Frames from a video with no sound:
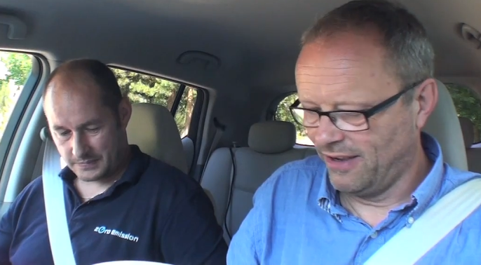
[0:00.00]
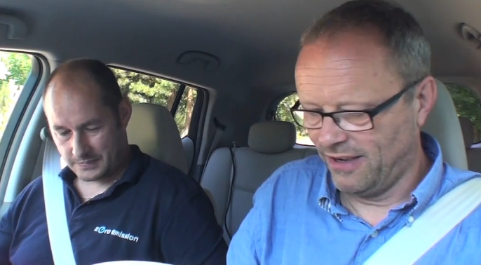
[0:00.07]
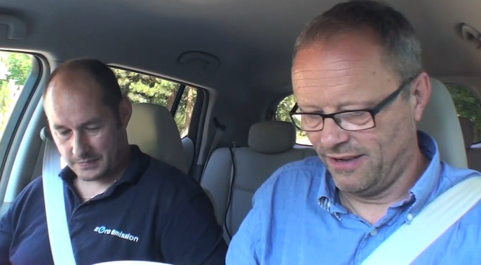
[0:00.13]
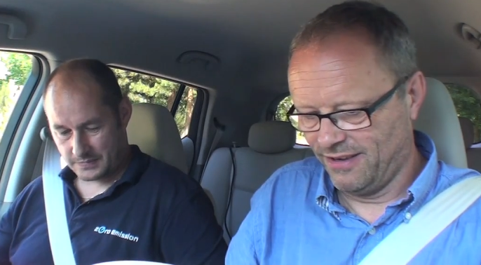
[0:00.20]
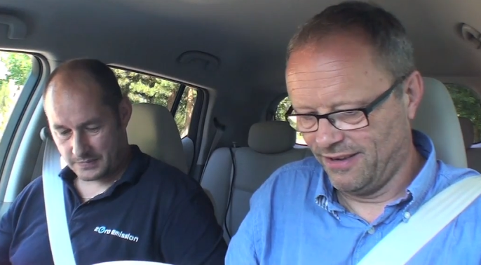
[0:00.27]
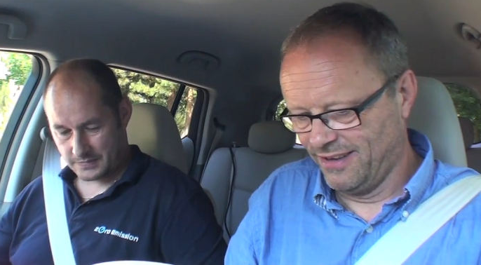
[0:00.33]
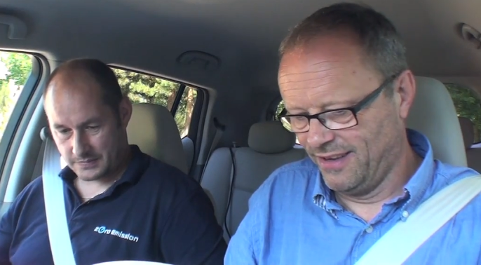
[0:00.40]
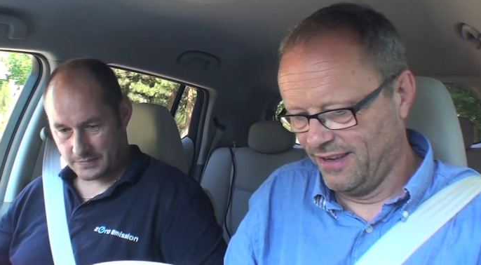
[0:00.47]

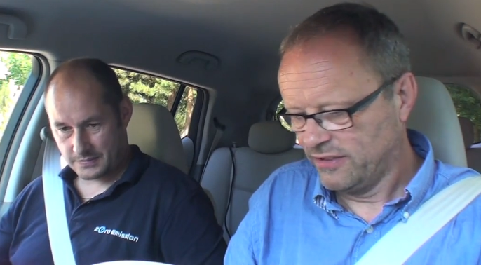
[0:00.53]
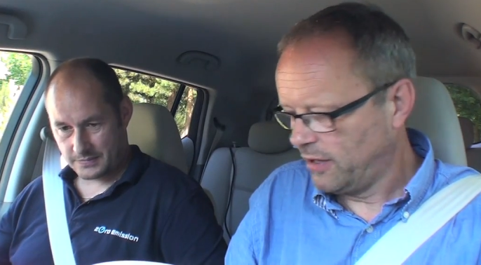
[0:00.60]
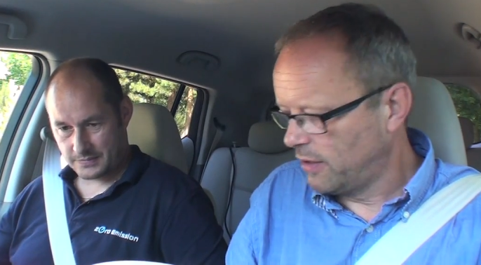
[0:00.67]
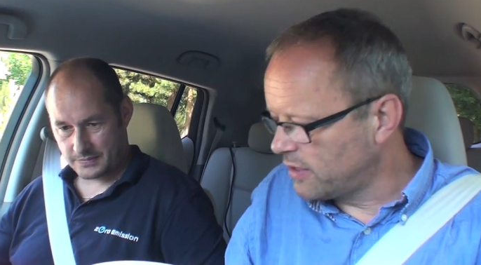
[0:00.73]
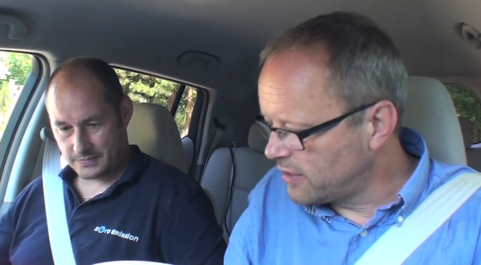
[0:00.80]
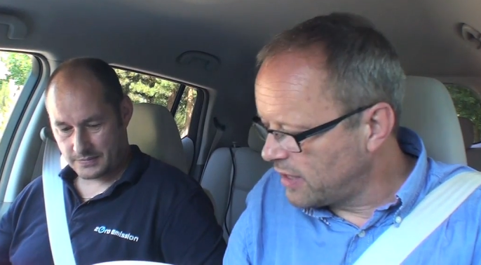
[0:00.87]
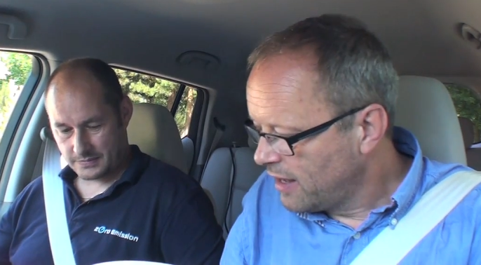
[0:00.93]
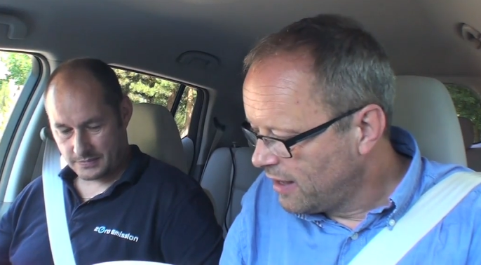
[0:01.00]
Speaker 1: Oh, so
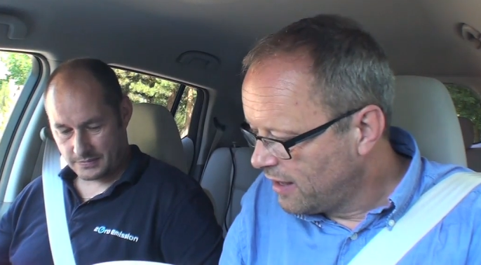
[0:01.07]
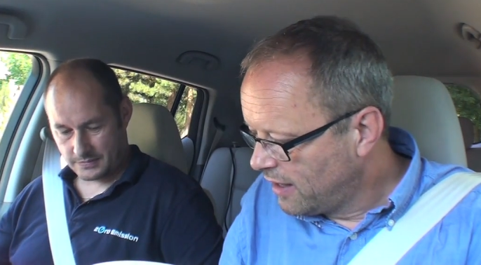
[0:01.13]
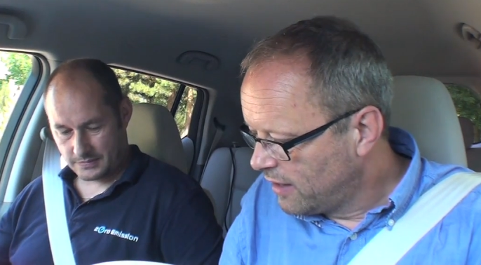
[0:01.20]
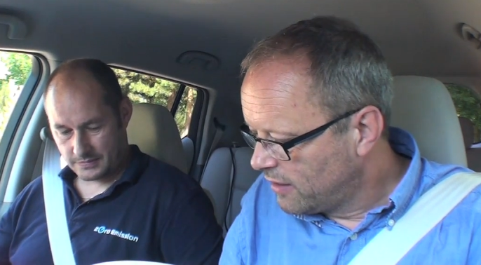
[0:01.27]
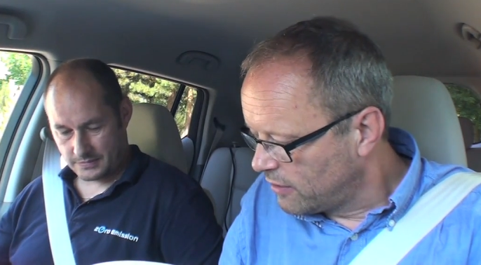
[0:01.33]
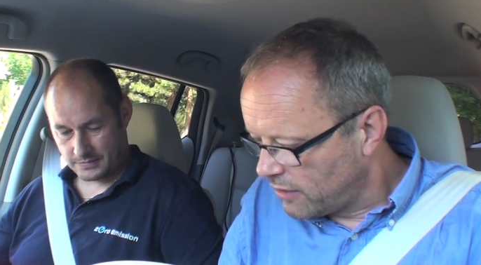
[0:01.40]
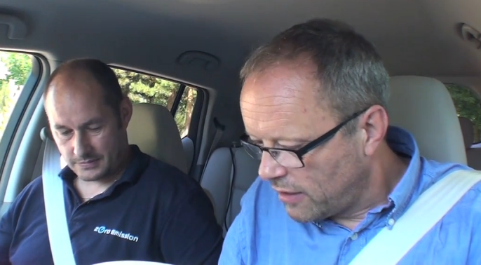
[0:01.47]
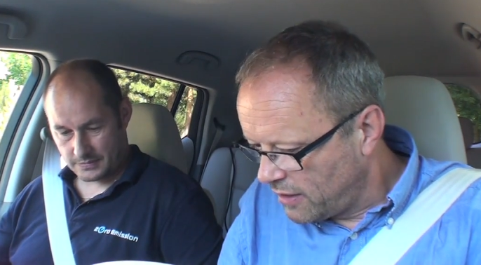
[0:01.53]

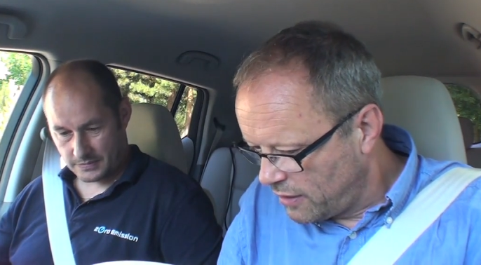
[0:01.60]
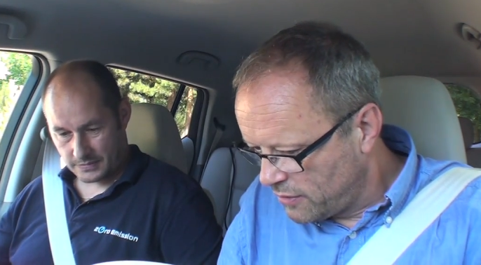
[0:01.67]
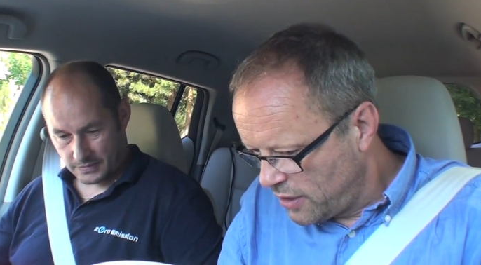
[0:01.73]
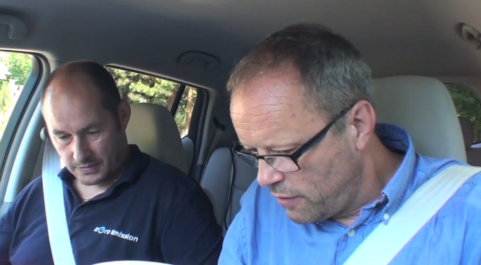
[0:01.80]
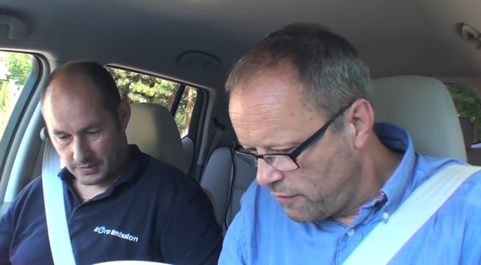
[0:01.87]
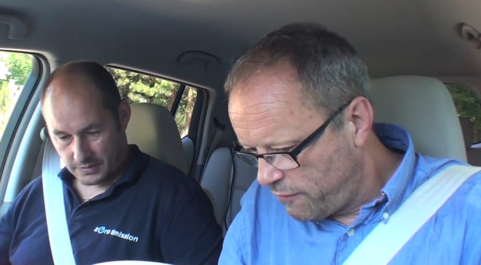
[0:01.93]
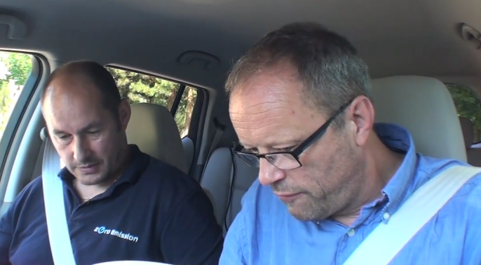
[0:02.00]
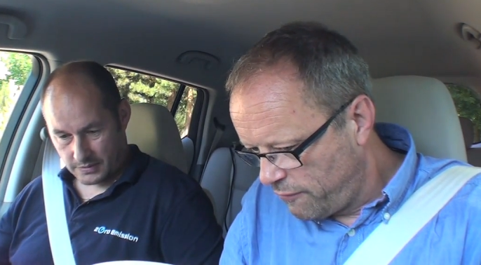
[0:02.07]
there's
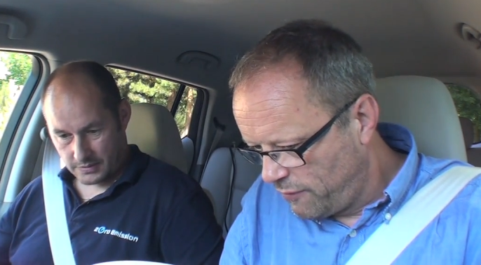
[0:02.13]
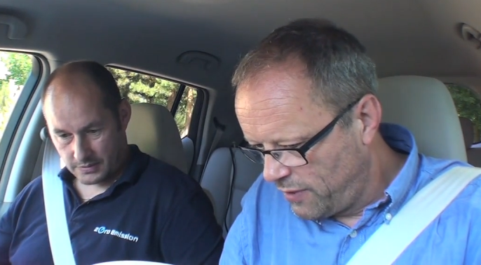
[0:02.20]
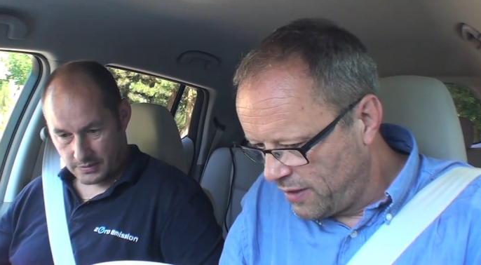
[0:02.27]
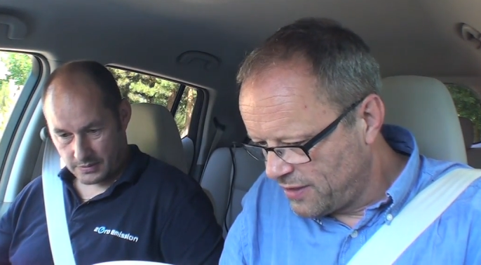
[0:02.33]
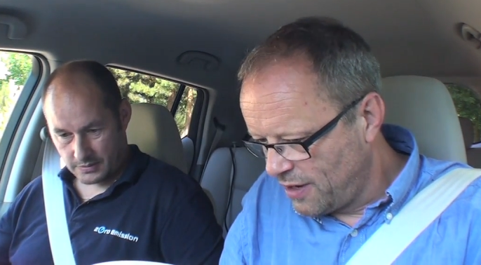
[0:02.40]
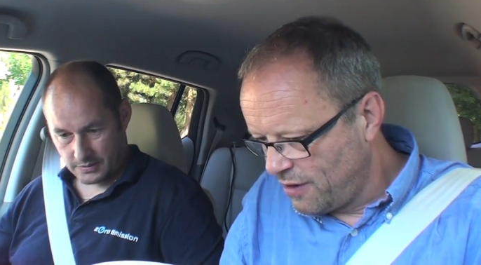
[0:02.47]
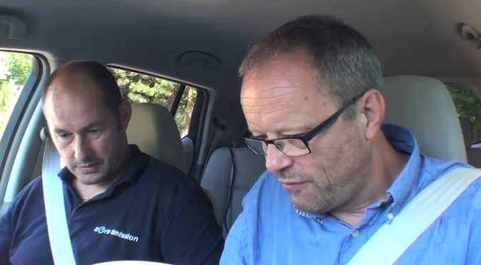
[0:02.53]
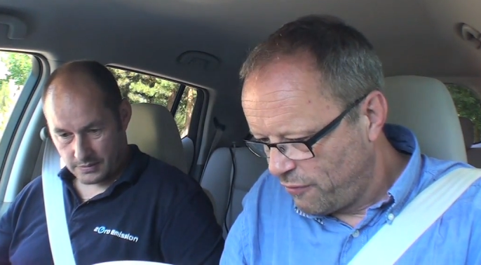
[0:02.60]

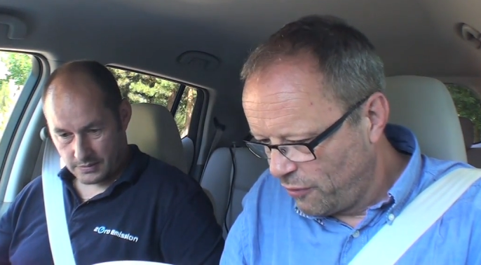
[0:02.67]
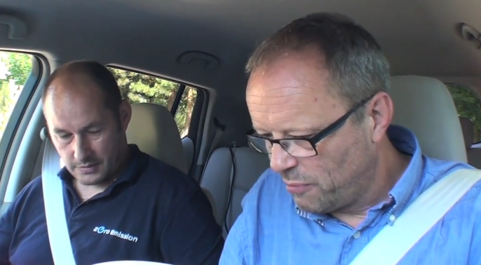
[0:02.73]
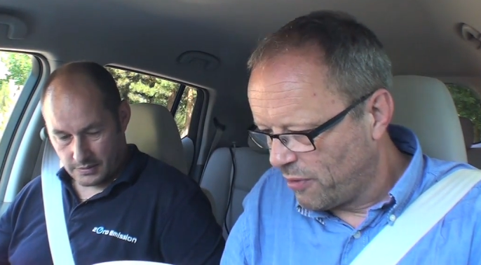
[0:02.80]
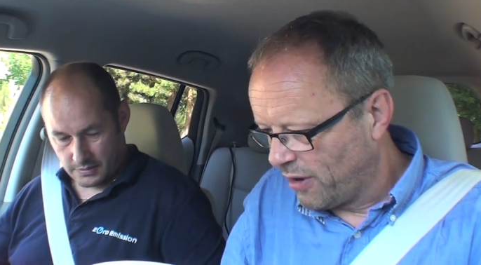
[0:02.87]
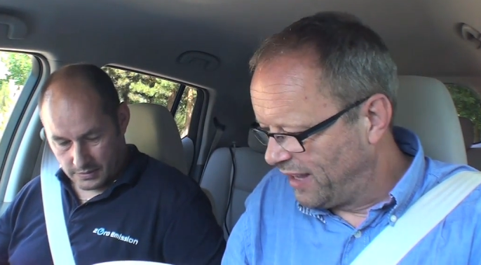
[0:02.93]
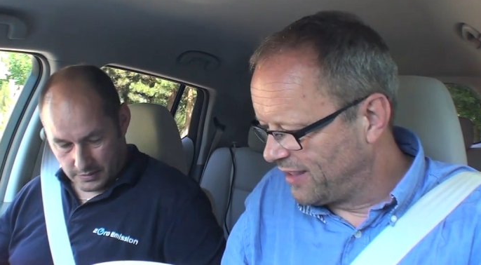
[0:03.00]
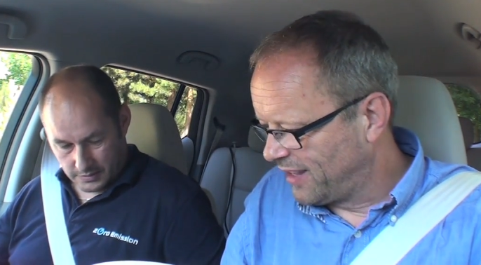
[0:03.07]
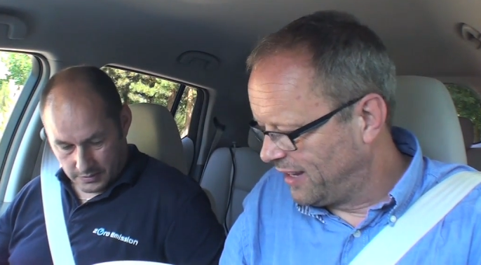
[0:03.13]
no foot
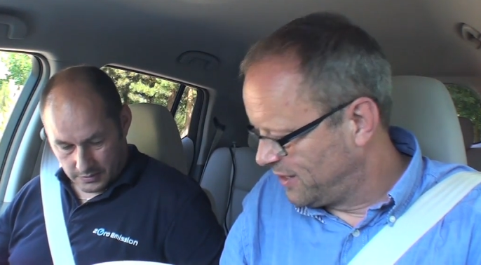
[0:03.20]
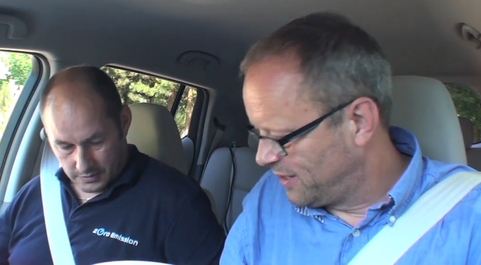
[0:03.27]
brake then.